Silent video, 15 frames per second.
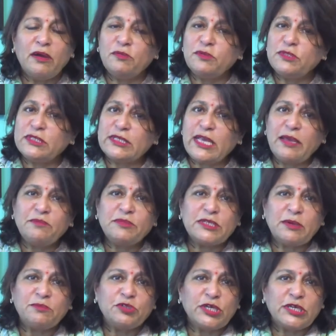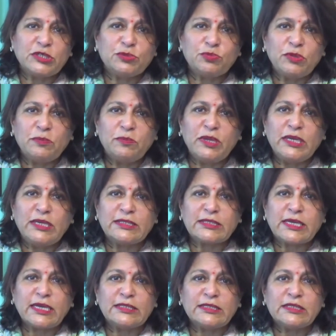same subjects, will be
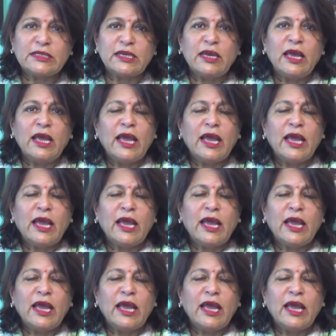discussed.